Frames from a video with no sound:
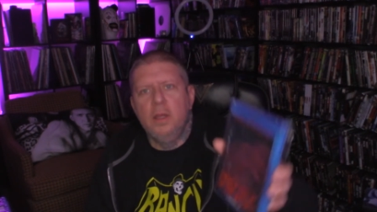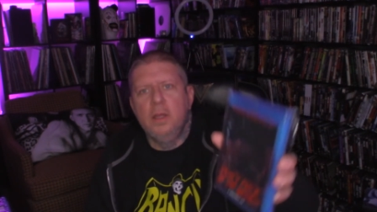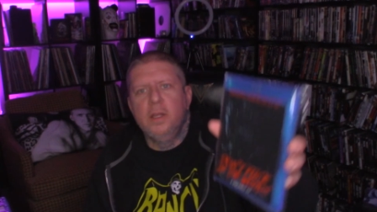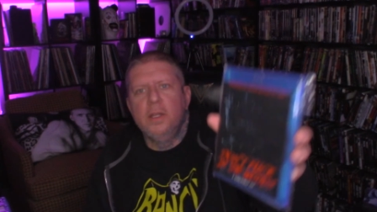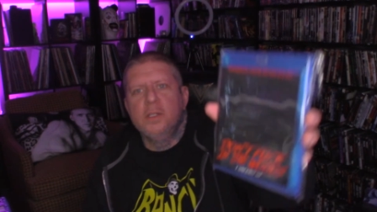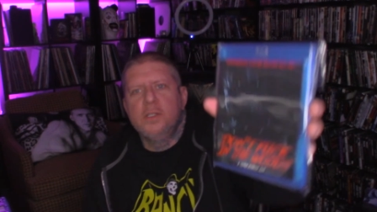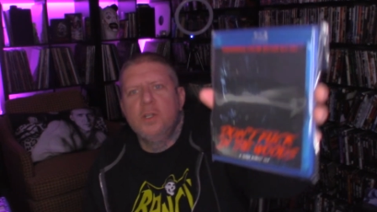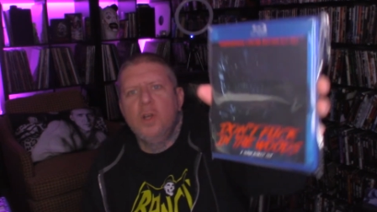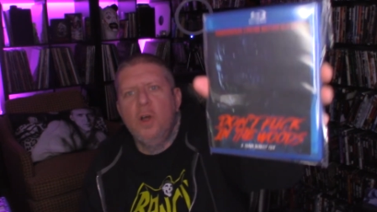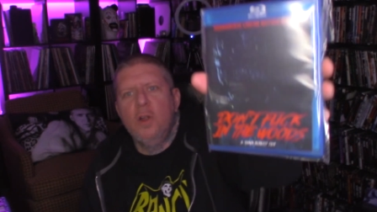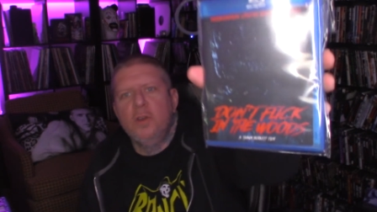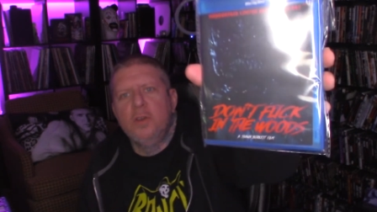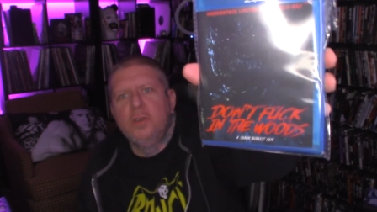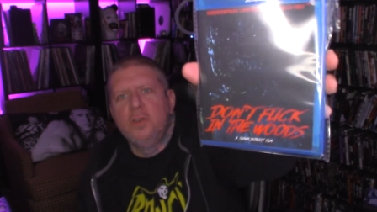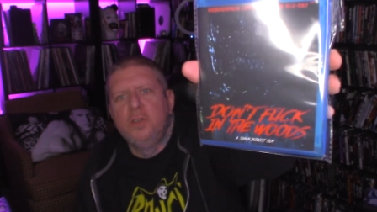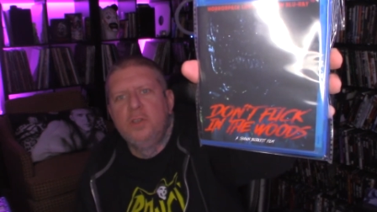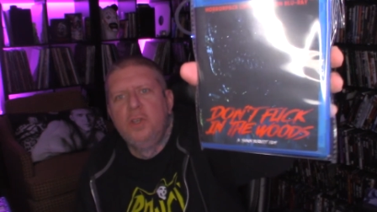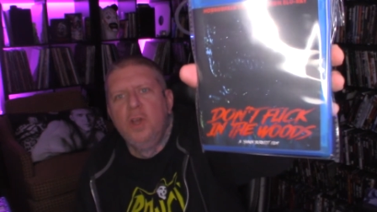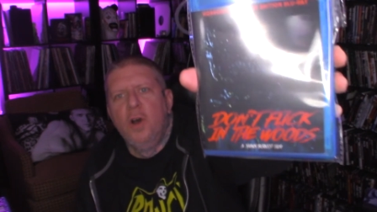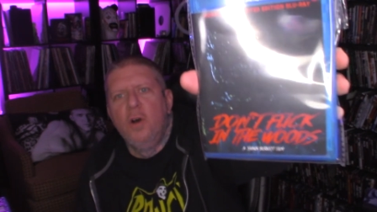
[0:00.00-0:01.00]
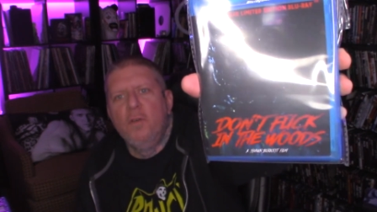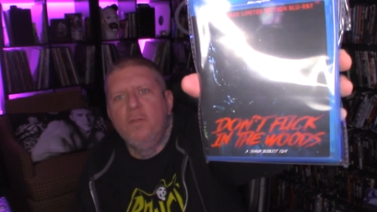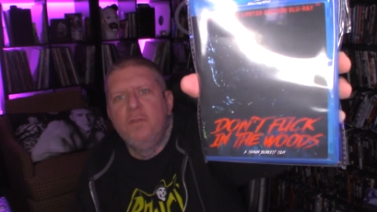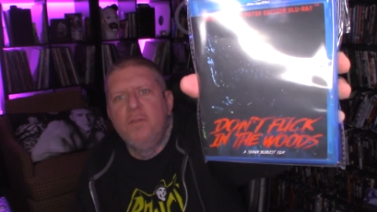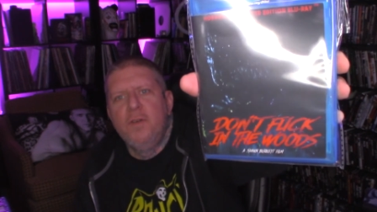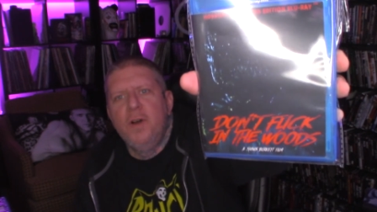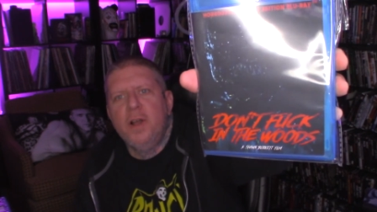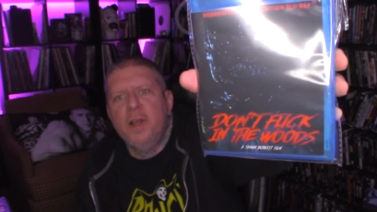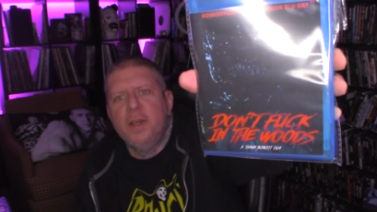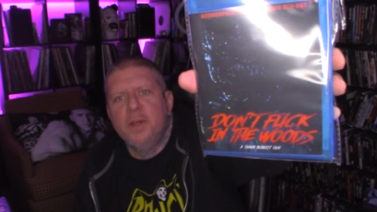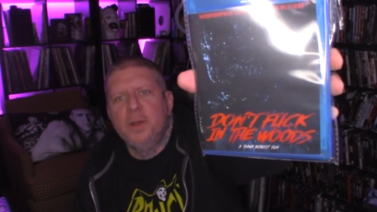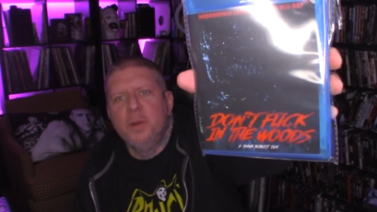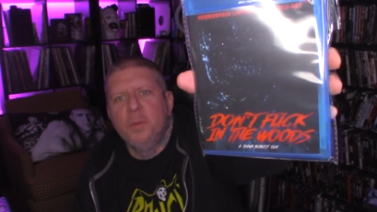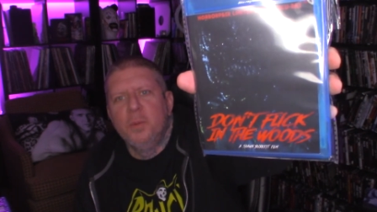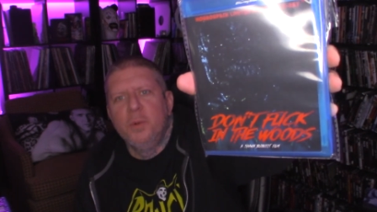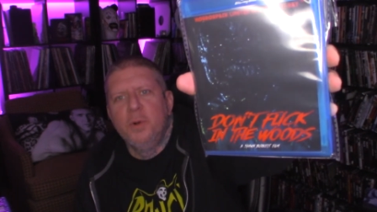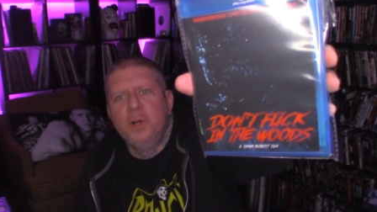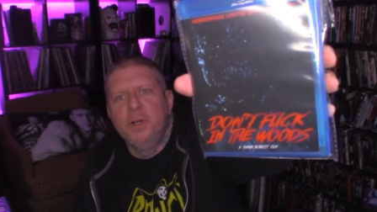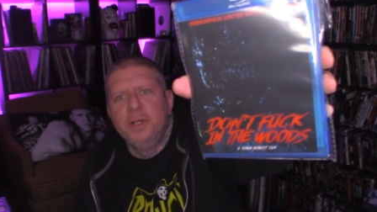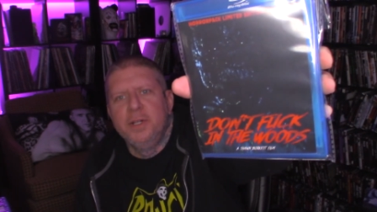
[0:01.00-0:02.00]
it's called Don't Fuck in the
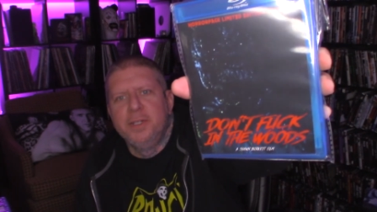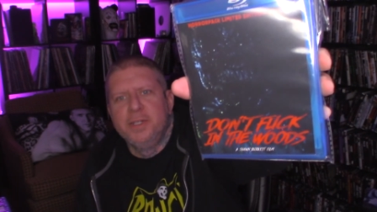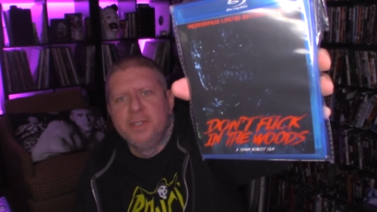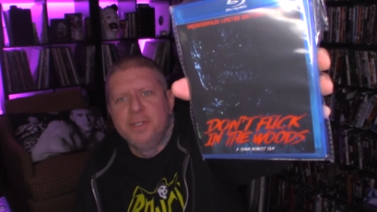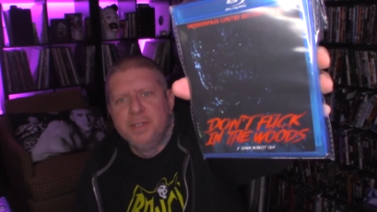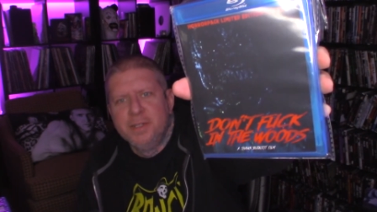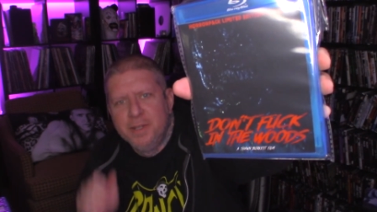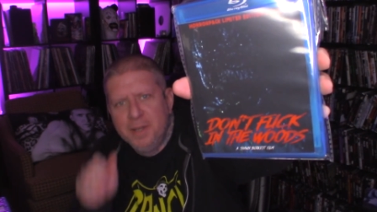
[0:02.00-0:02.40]
Woods.